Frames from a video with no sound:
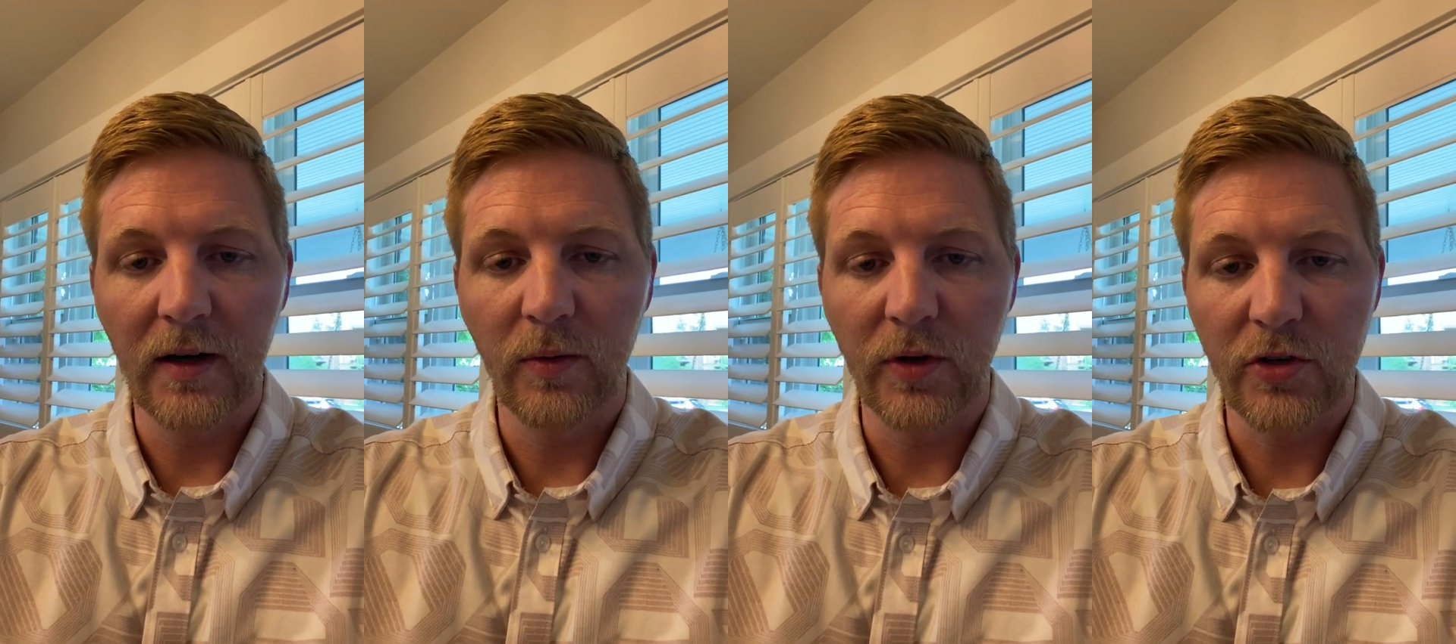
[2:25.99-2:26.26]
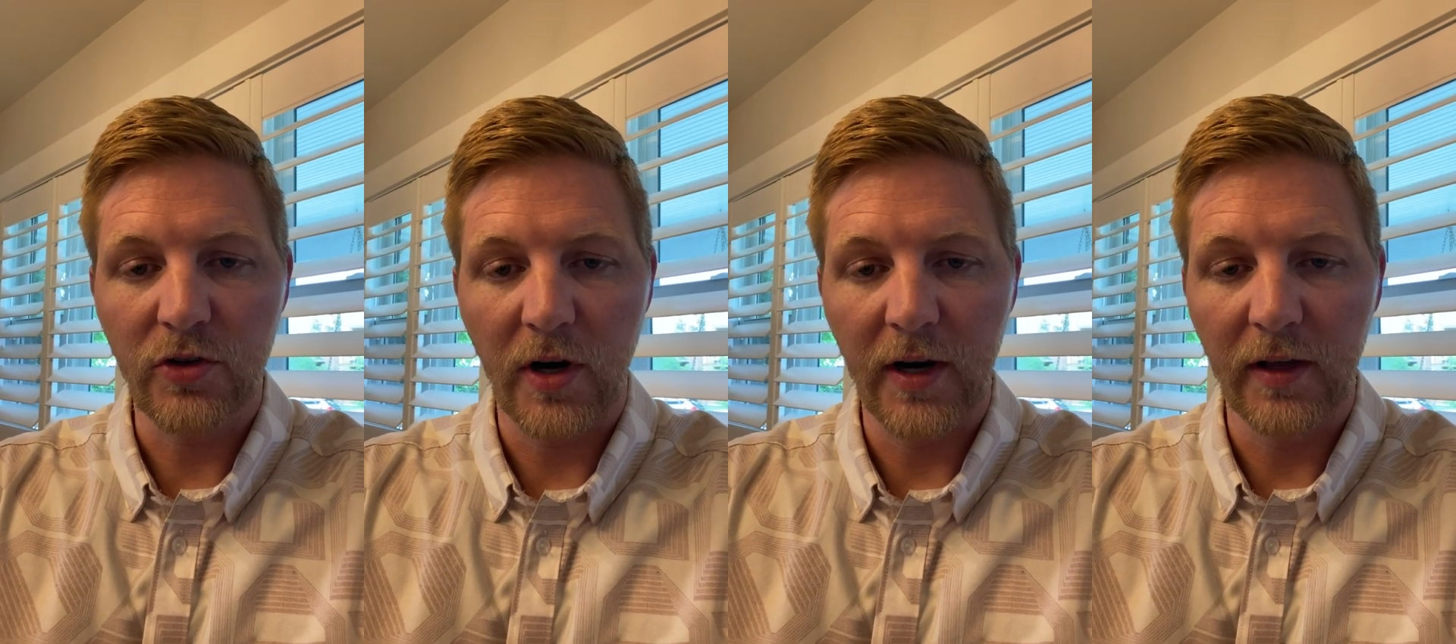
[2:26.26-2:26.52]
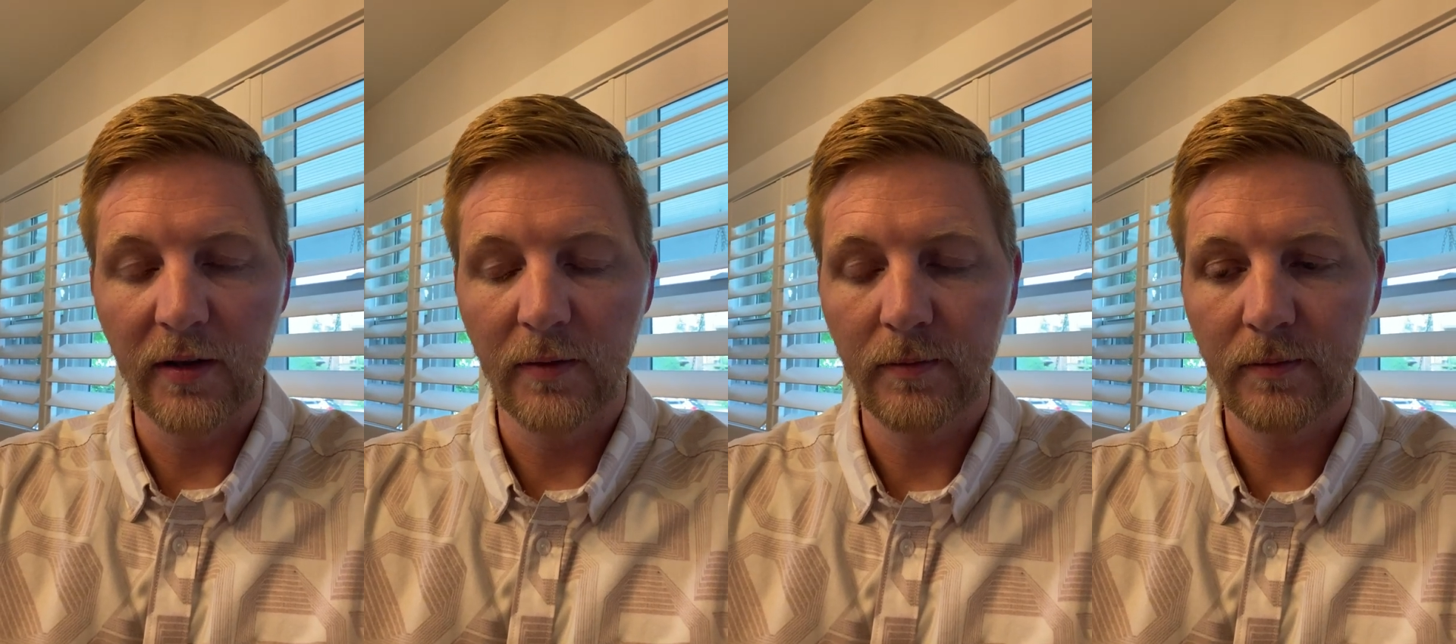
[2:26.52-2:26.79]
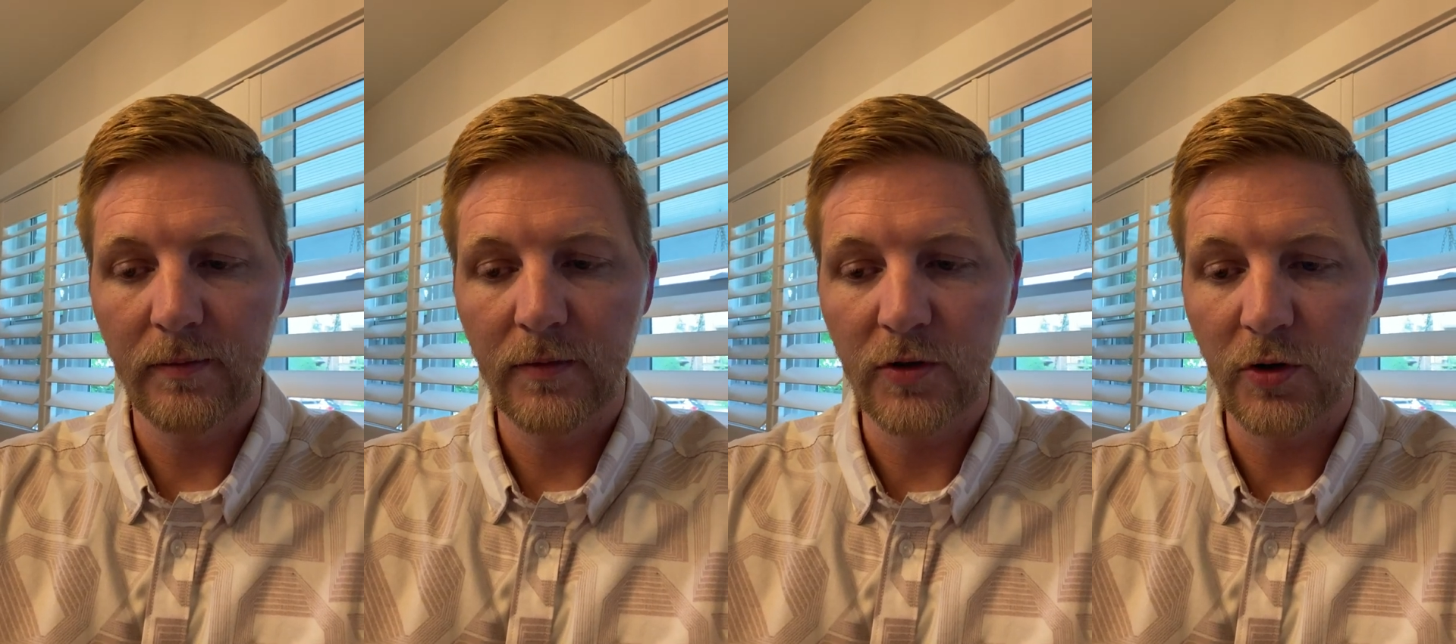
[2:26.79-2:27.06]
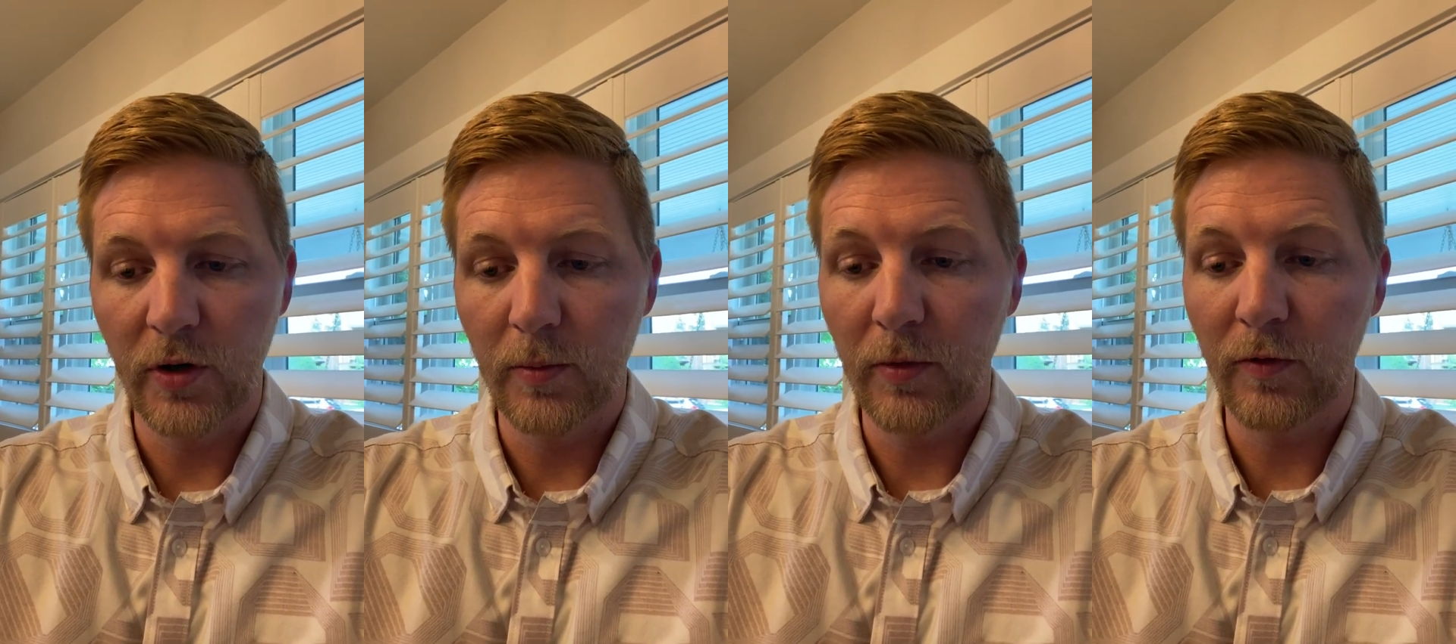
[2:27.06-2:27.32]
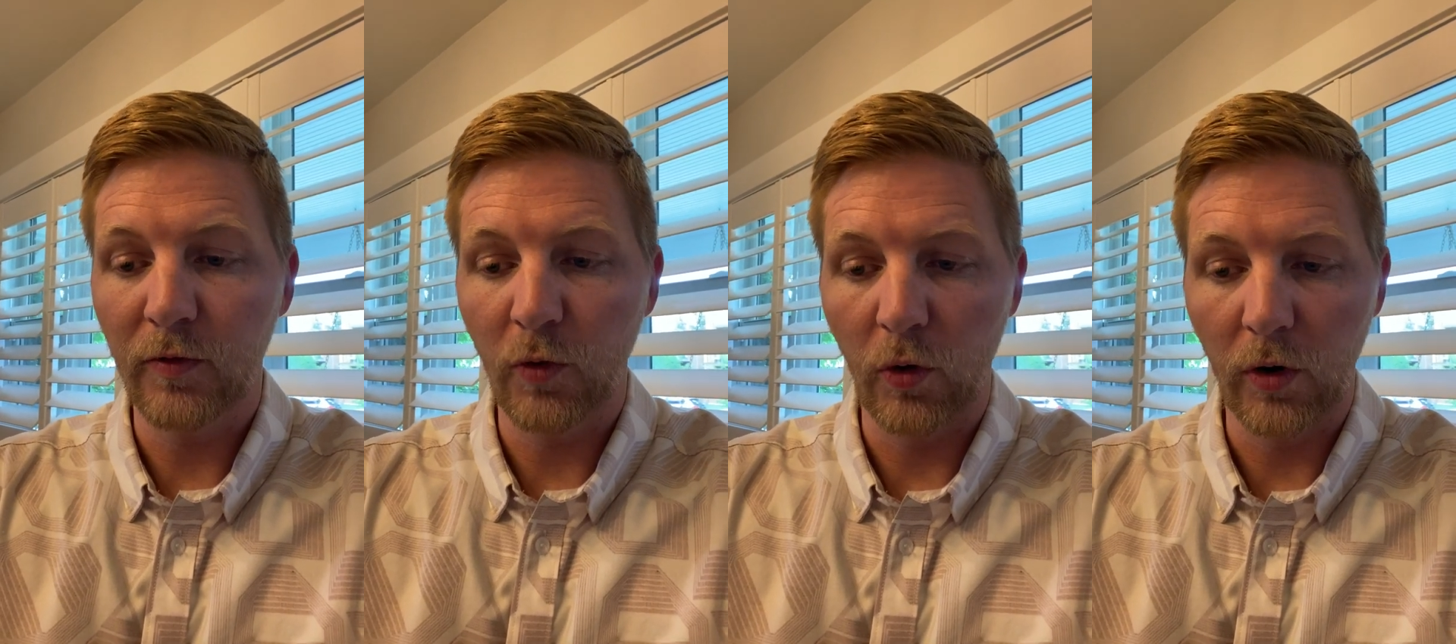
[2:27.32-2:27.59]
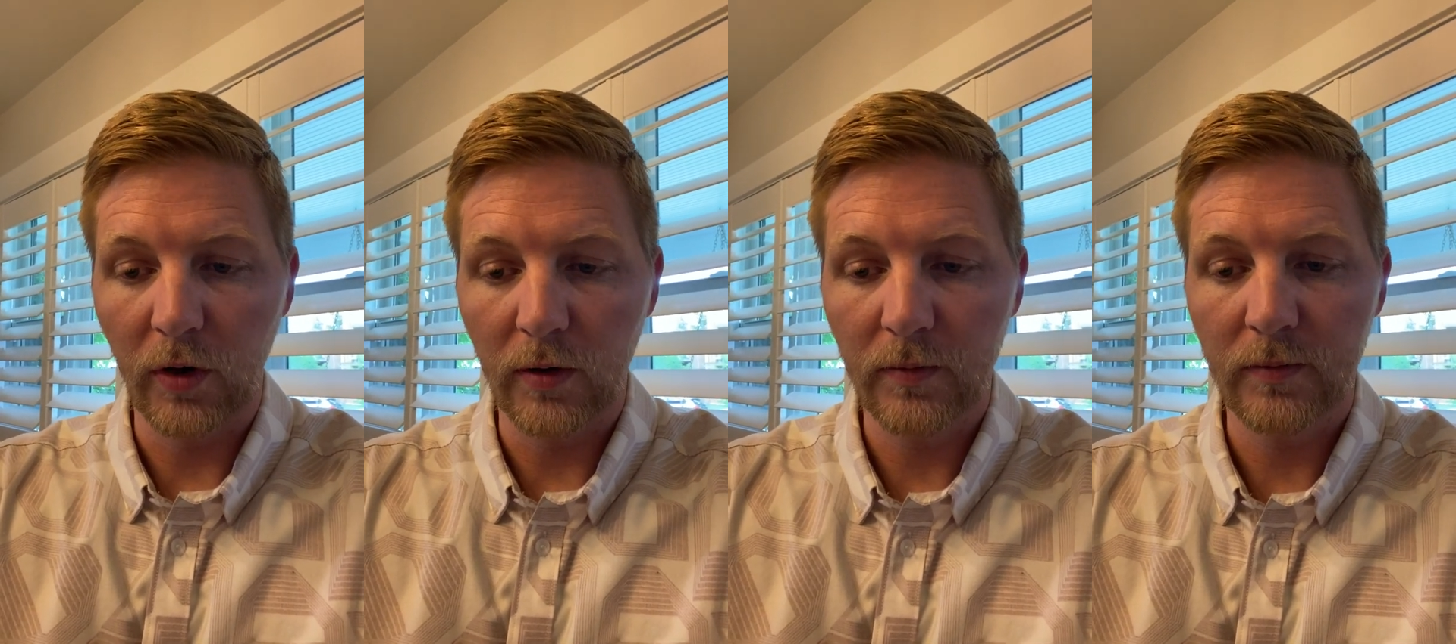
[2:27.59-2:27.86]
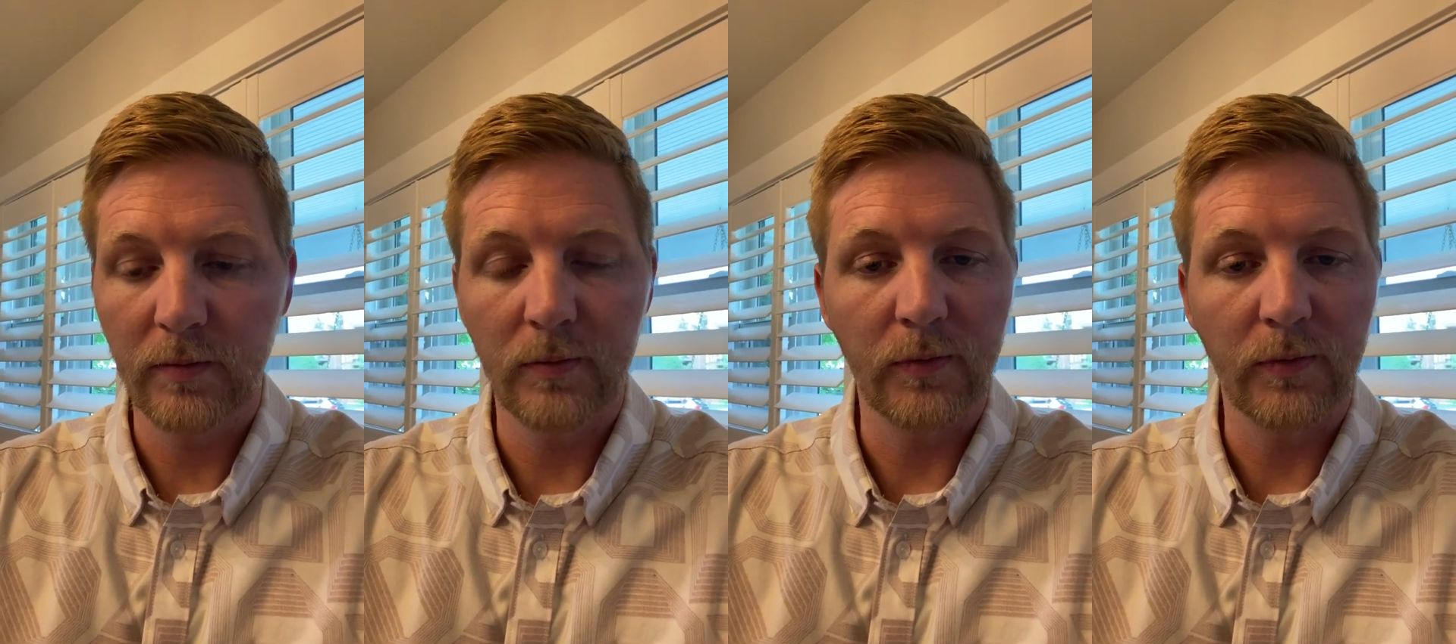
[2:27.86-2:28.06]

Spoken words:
we try to do it before